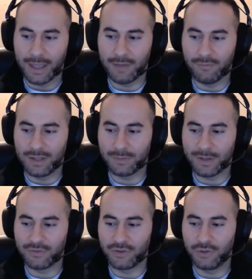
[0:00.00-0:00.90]
It really
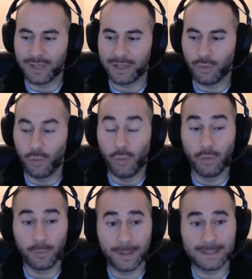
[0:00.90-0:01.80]
depends on you getting
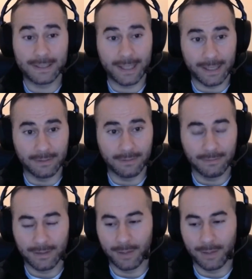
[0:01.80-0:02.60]
all the way to the end.